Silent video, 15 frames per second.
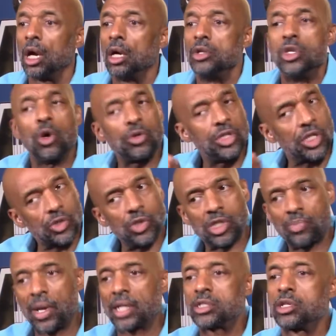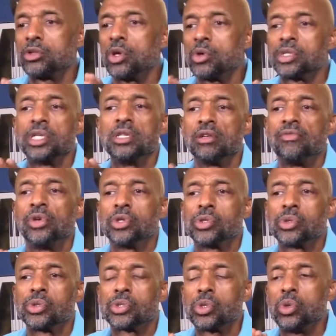No disrespect to those
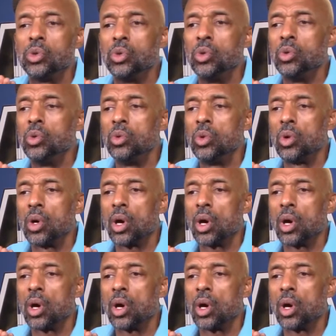individuals who